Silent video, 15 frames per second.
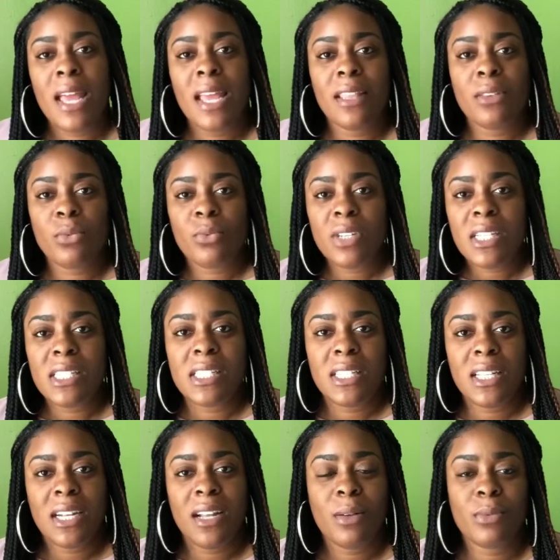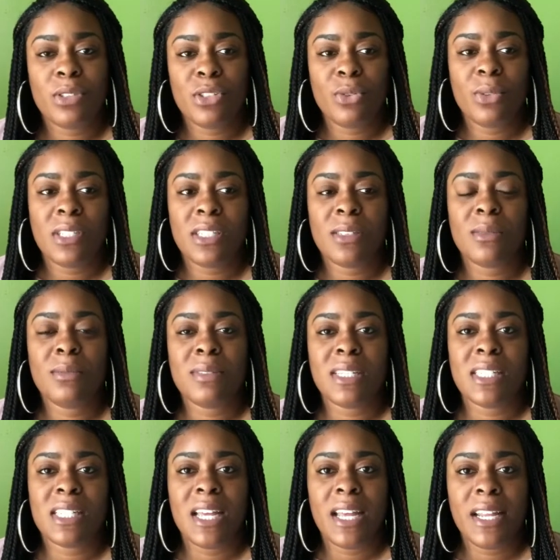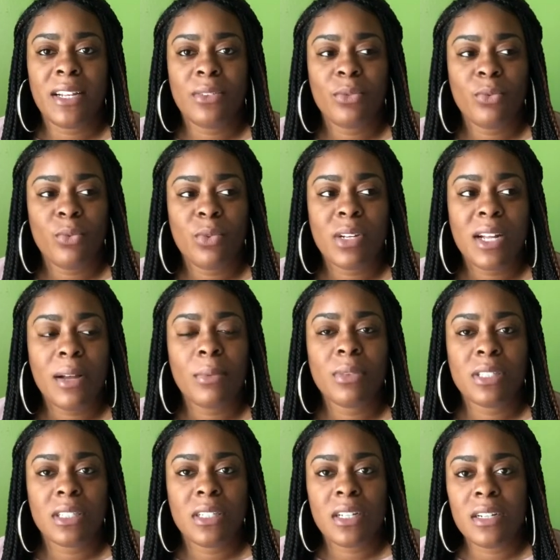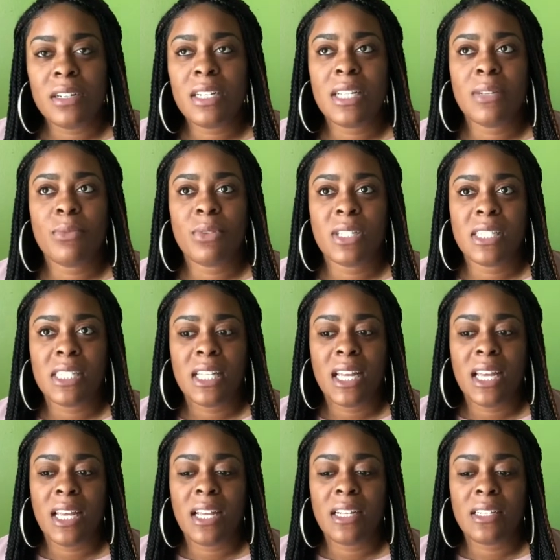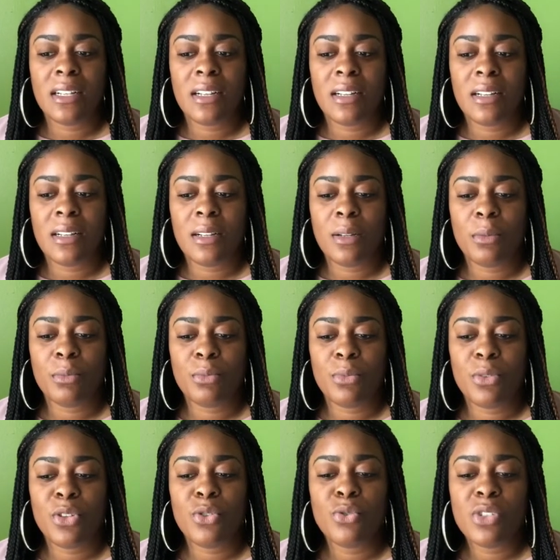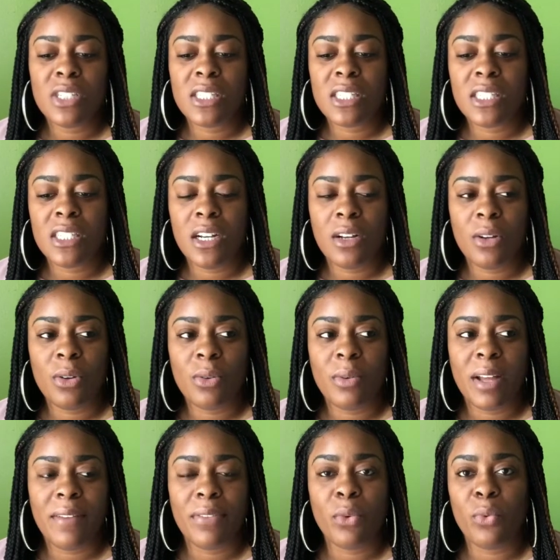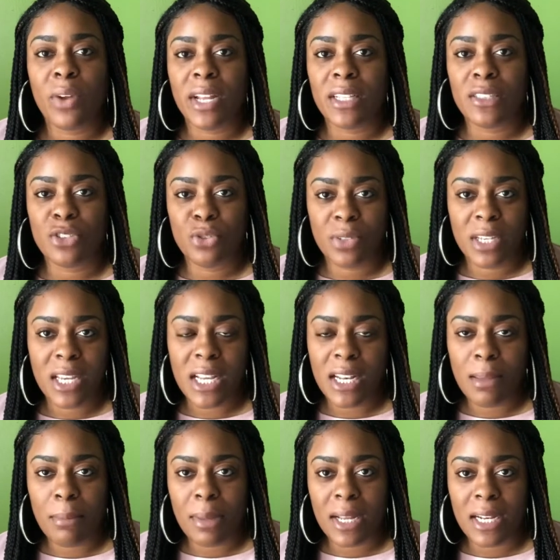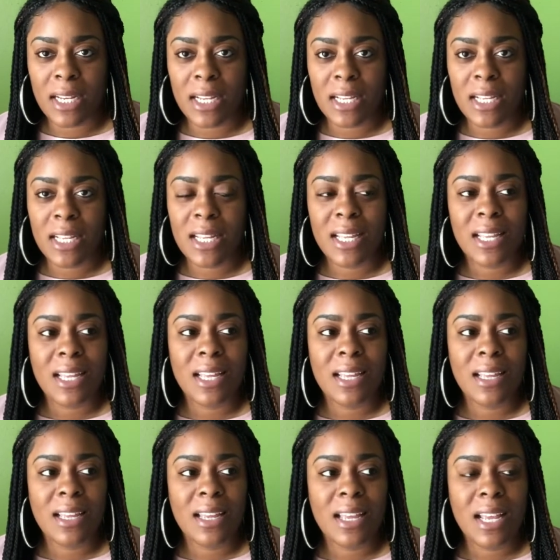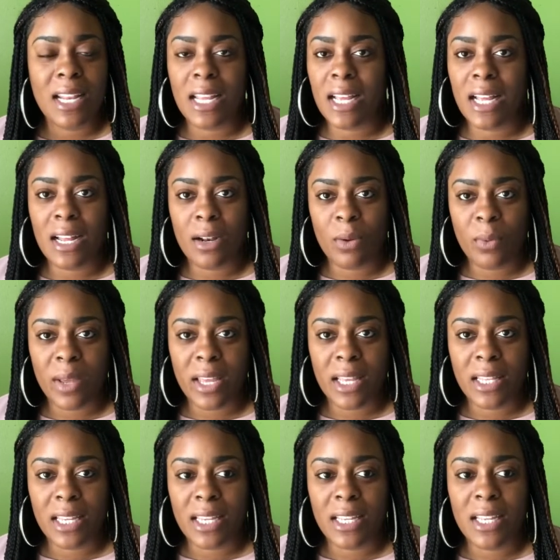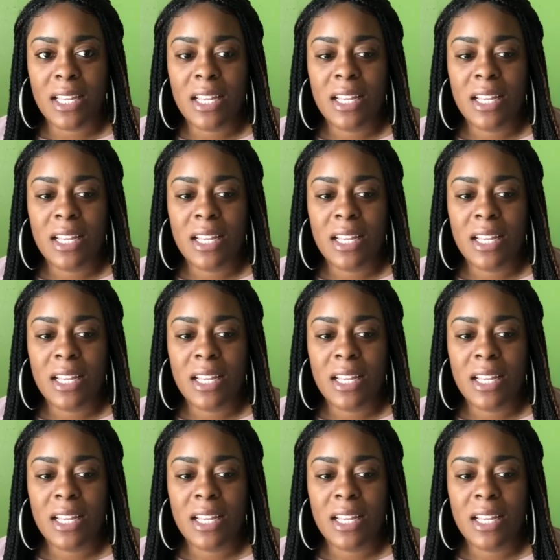and the reason that I was doing this is because what I was learning was that you just don't have the right to treat anybody any kind of way. Like,